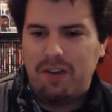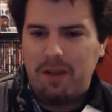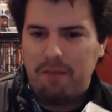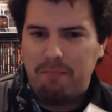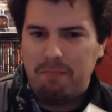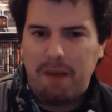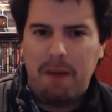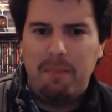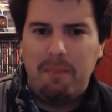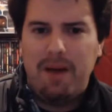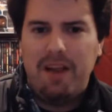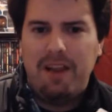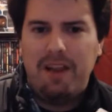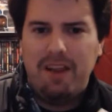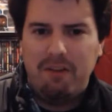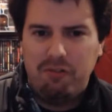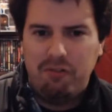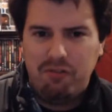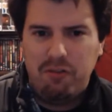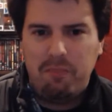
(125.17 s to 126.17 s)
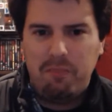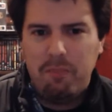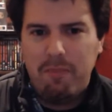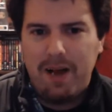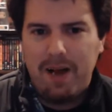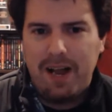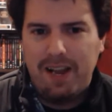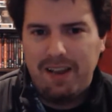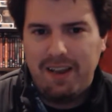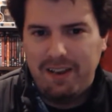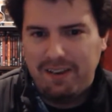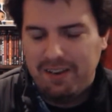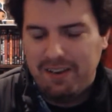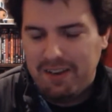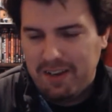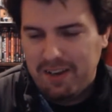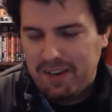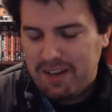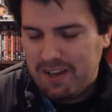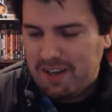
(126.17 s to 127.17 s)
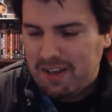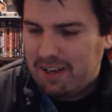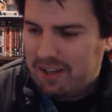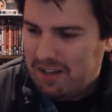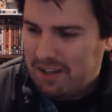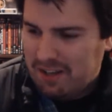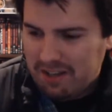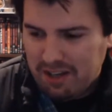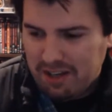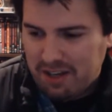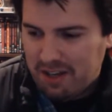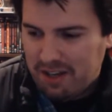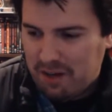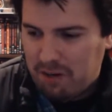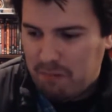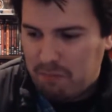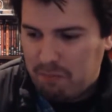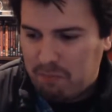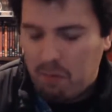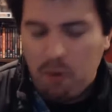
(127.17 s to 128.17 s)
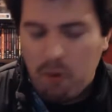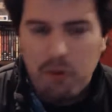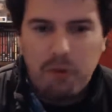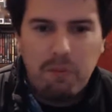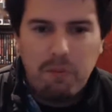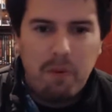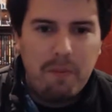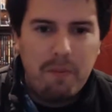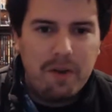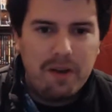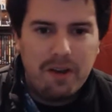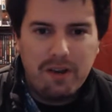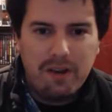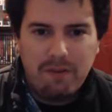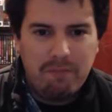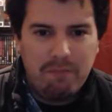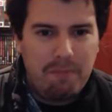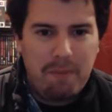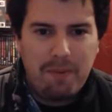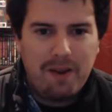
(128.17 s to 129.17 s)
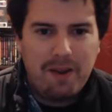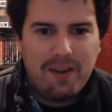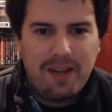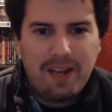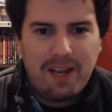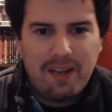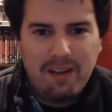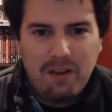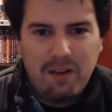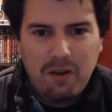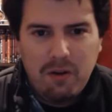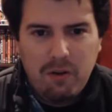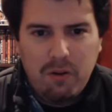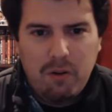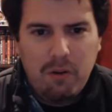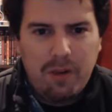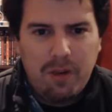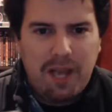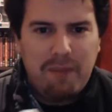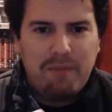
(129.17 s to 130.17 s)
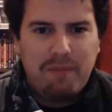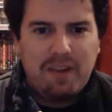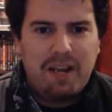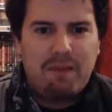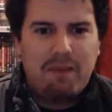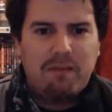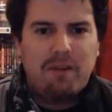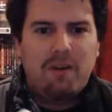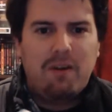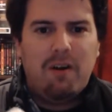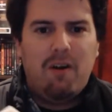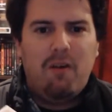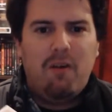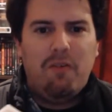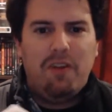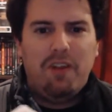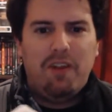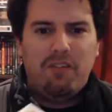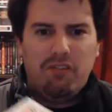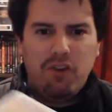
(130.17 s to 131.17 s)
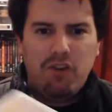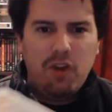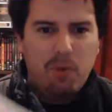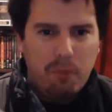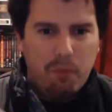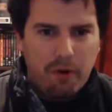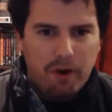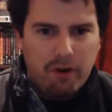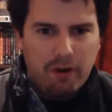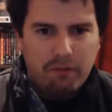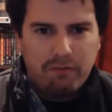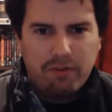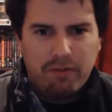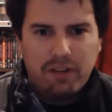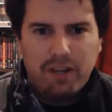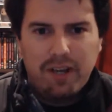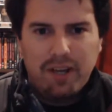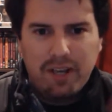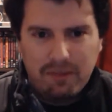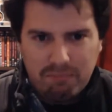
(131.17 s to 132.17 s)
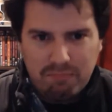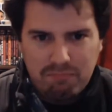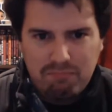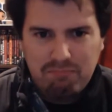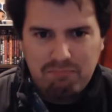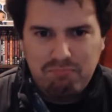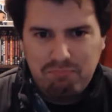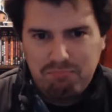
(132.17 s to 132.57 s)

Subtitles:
There's Batman and Superman and Wonder Woman and people like that all came together on this new Earth, and then